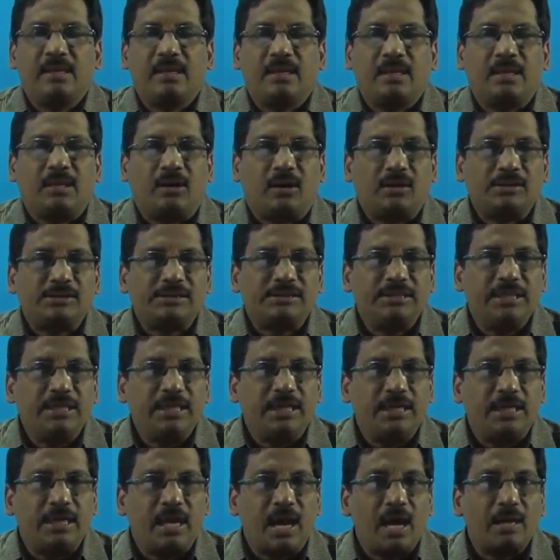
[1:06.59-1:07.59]
crossing
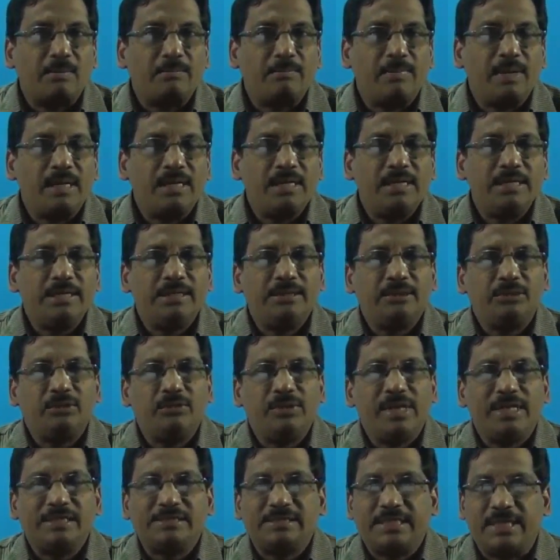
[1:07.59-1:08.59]
normally
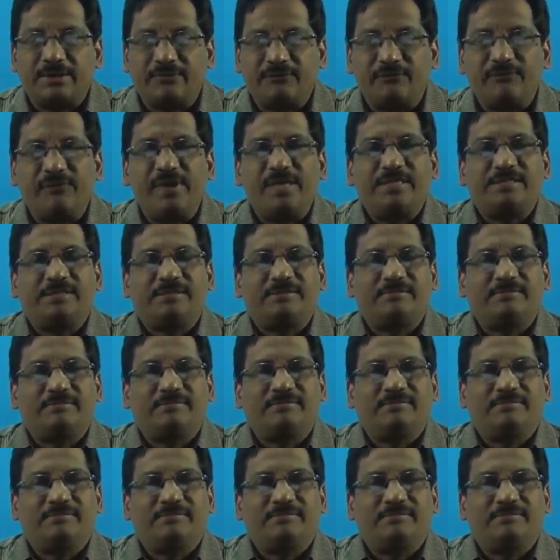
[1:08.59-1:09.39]
through a surface